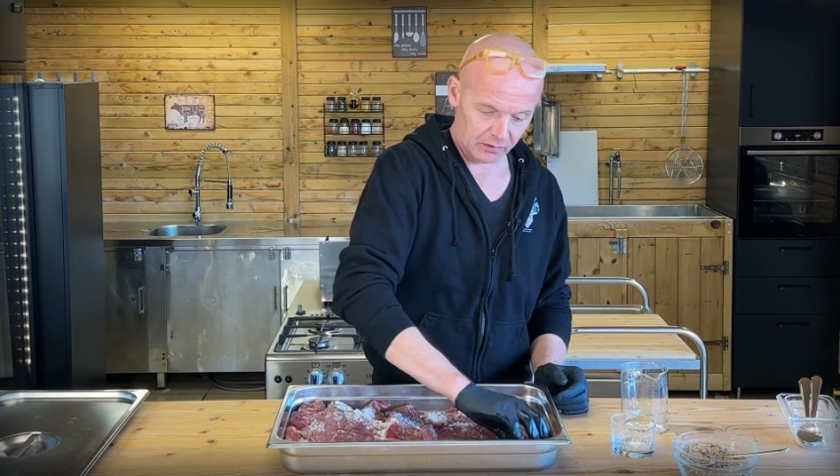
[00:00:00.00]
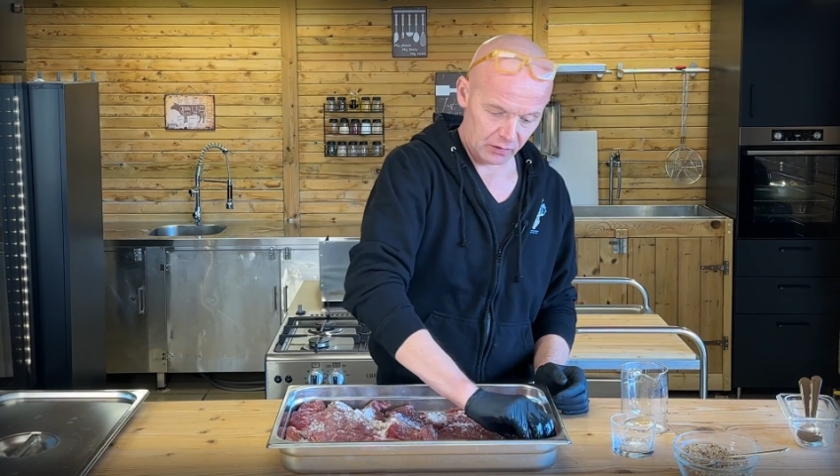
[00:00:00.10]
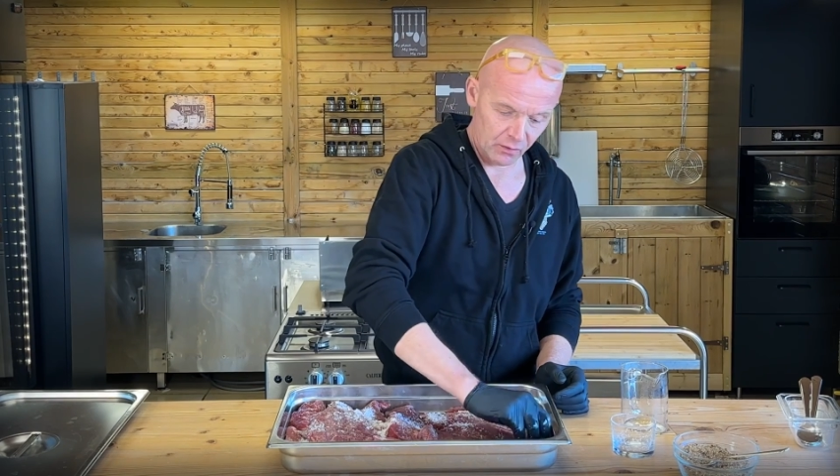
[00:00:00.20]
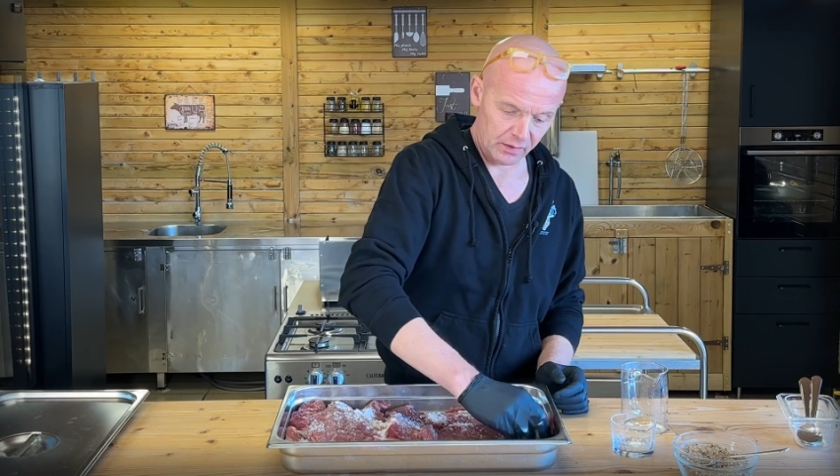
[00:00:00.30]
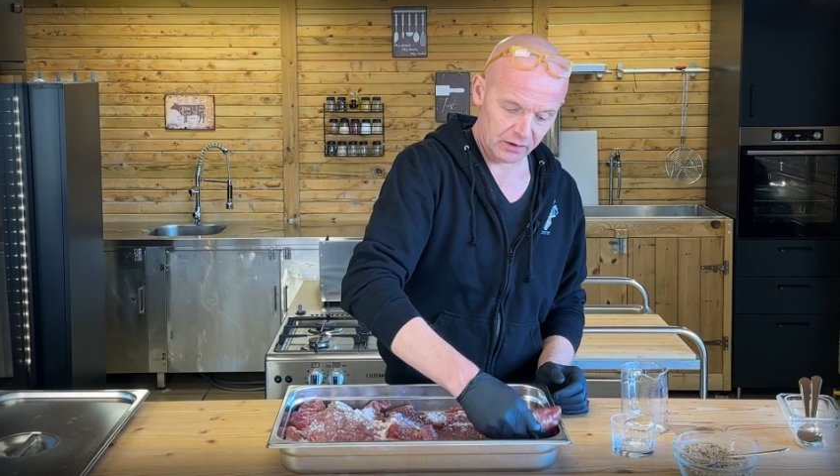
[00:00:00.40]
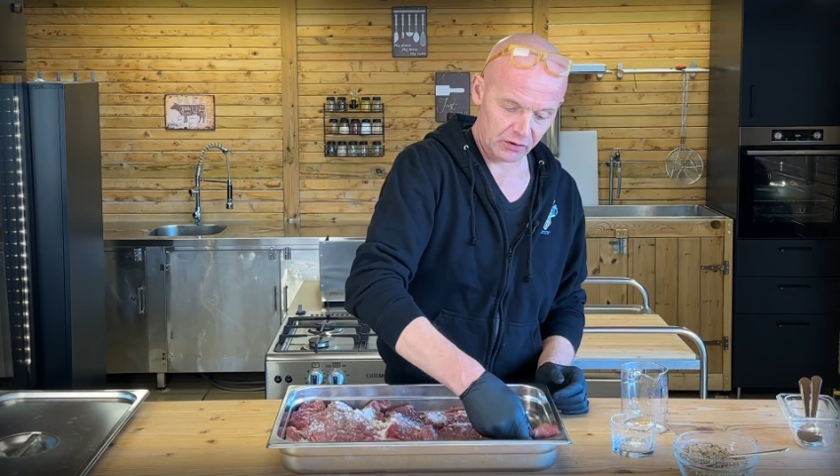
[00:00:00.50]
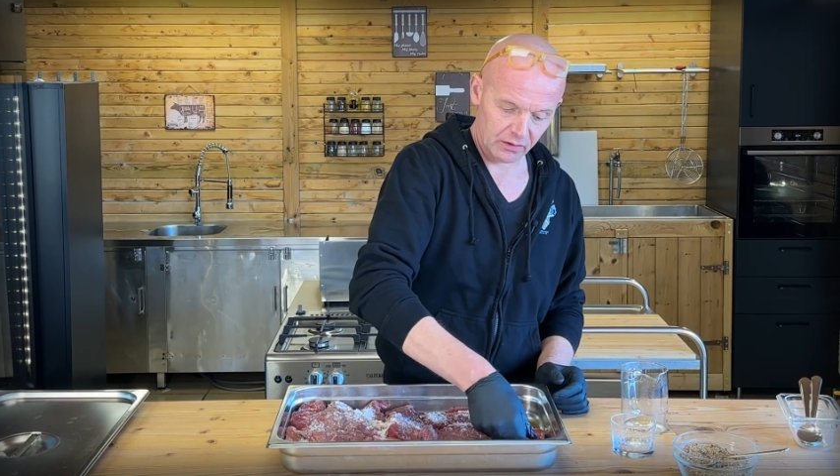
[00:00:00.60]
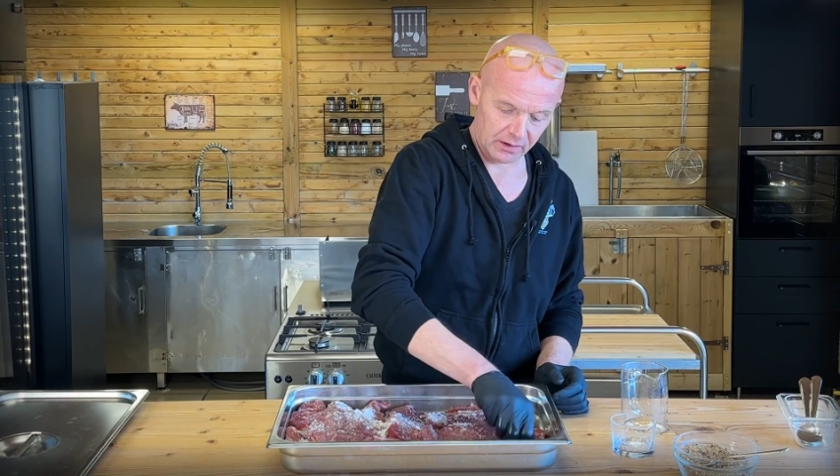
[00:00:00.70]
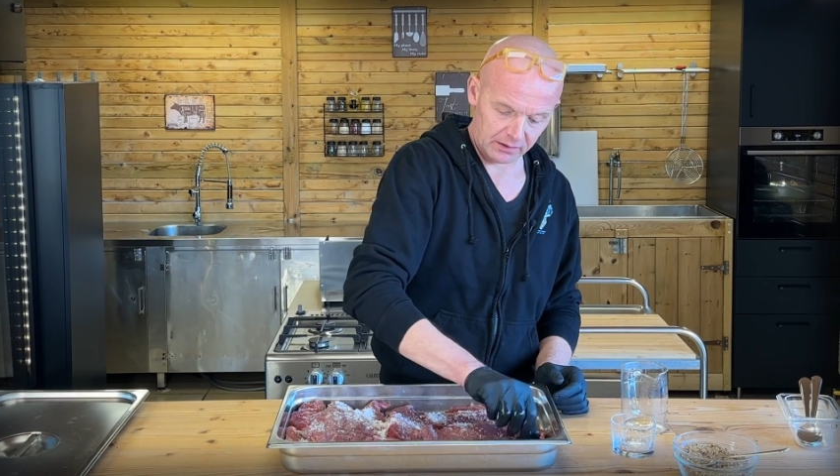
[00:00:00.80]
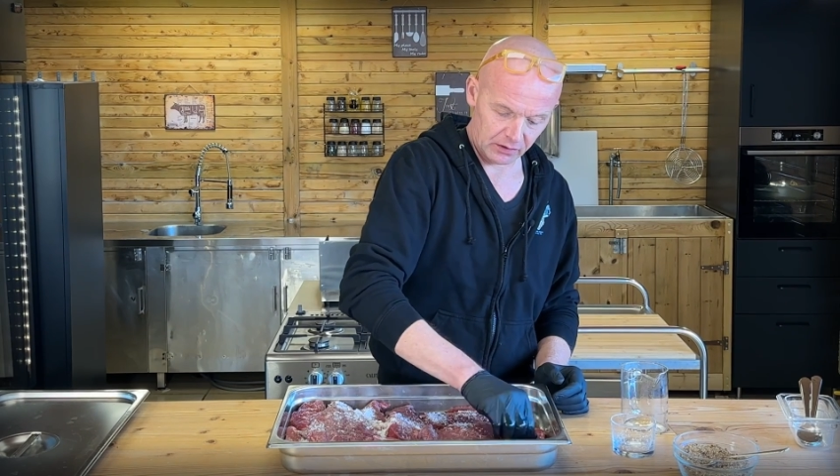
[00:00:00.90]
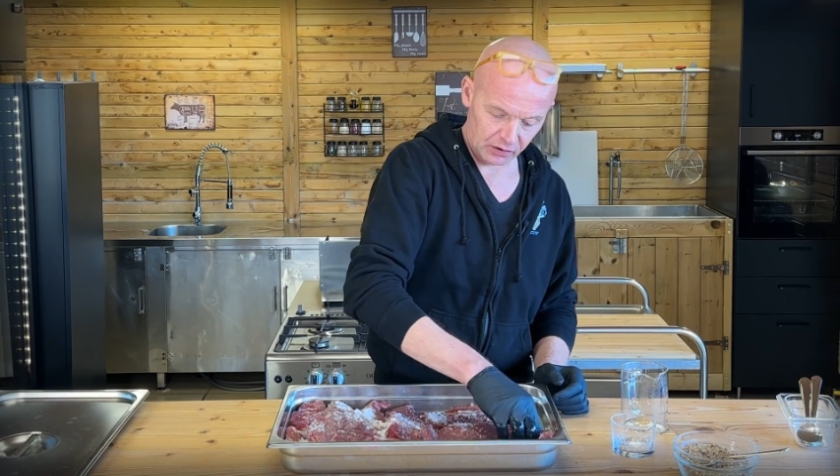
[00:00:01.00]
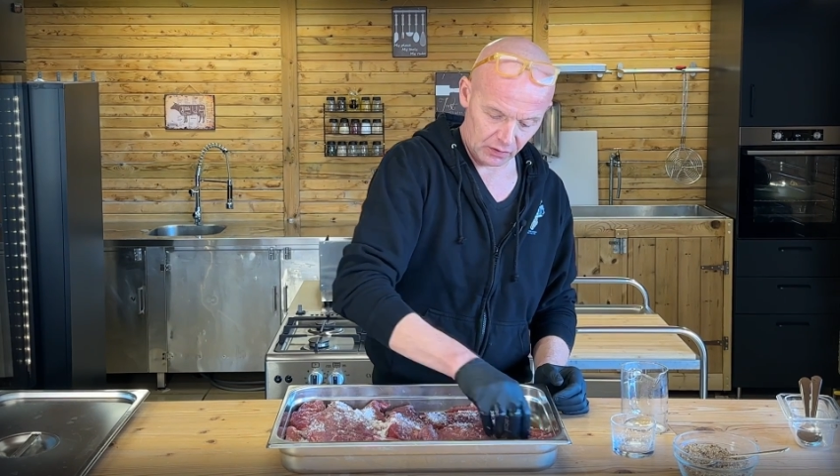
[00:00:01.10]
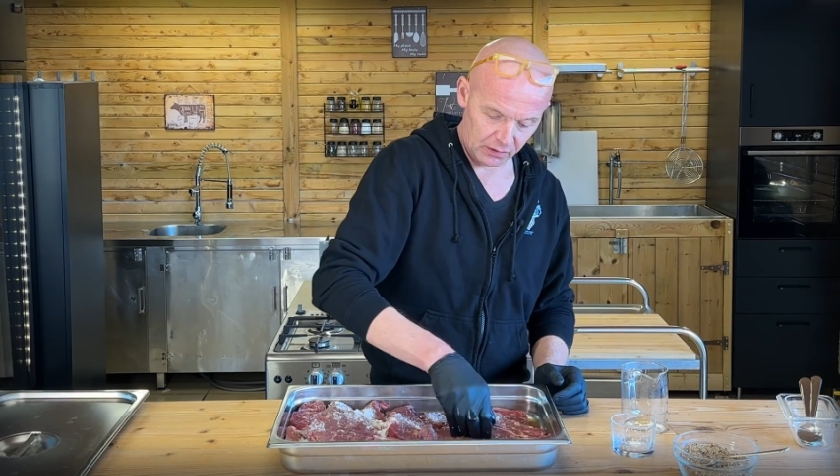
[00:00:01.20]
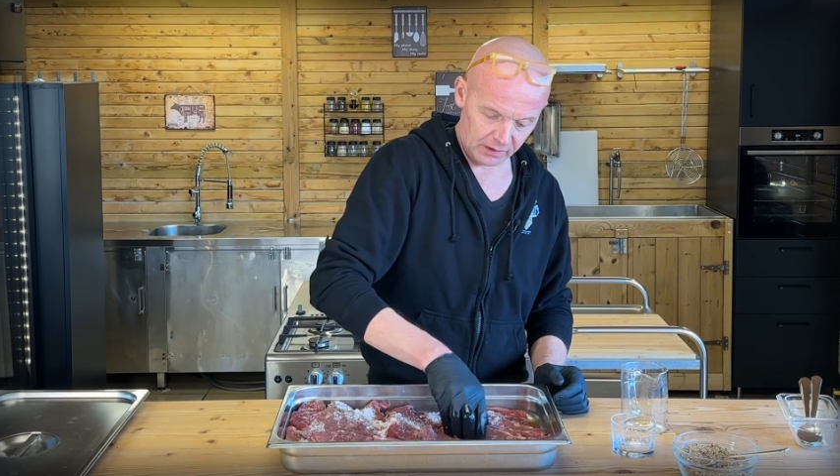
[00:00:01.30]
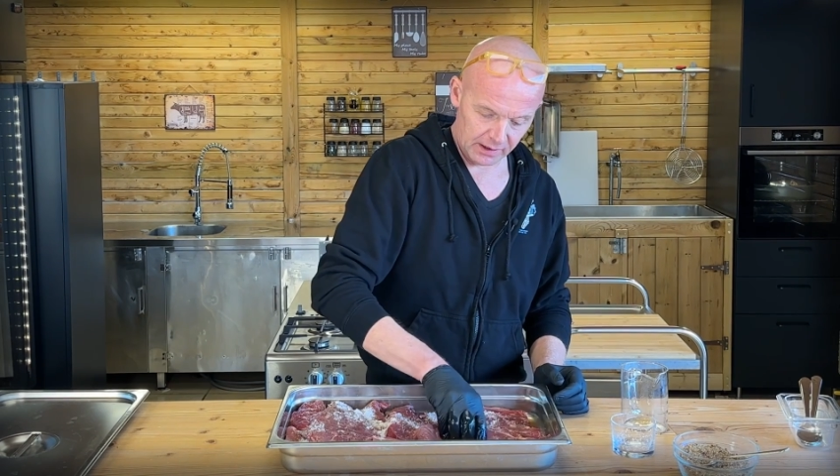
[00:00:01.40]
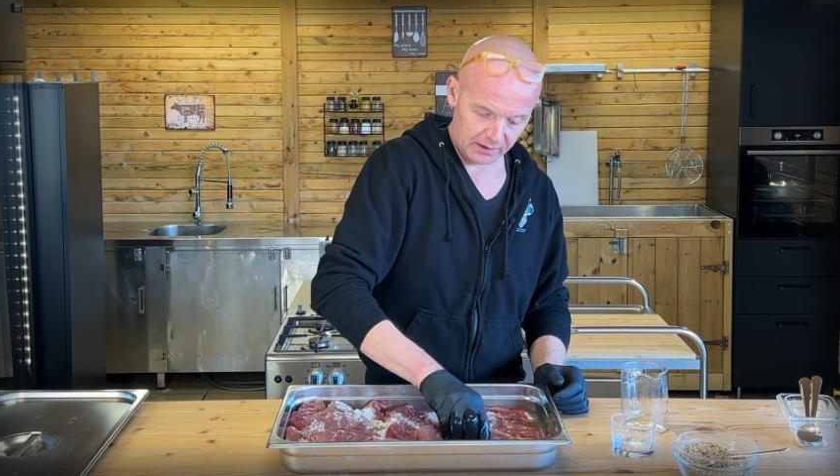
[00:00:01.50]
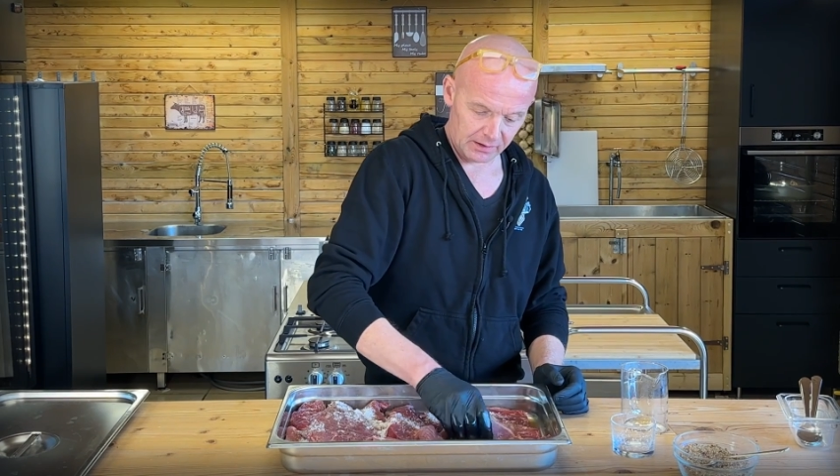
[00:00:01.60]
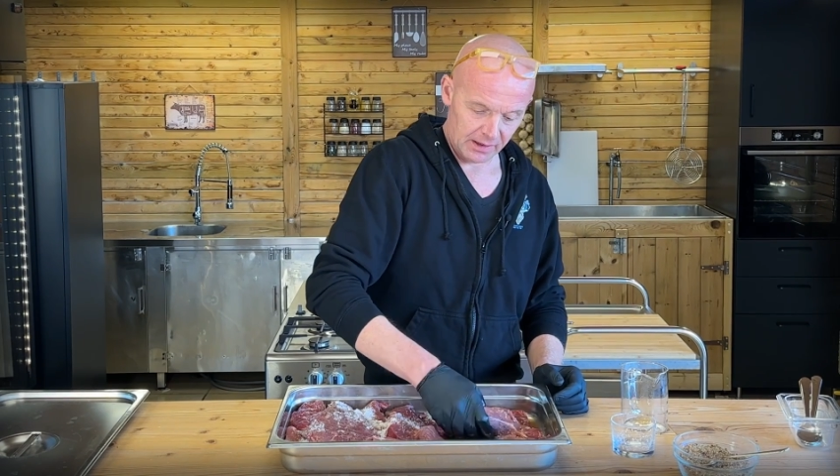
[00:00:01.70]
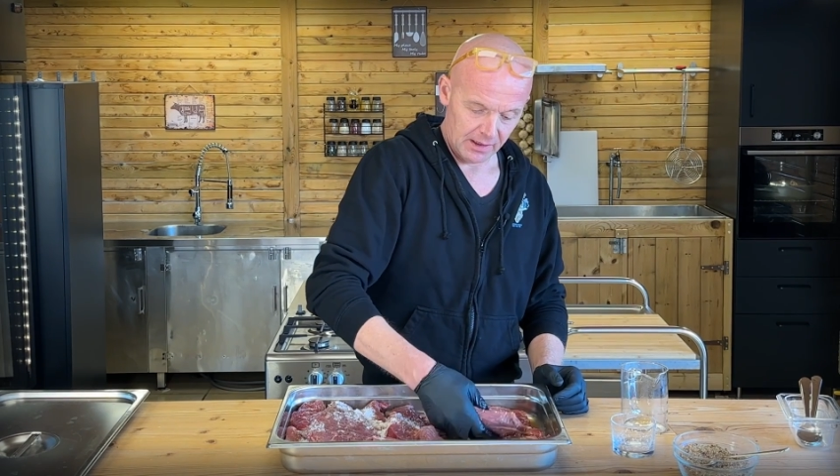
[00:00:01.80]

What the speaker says: so we are sure that the salt gets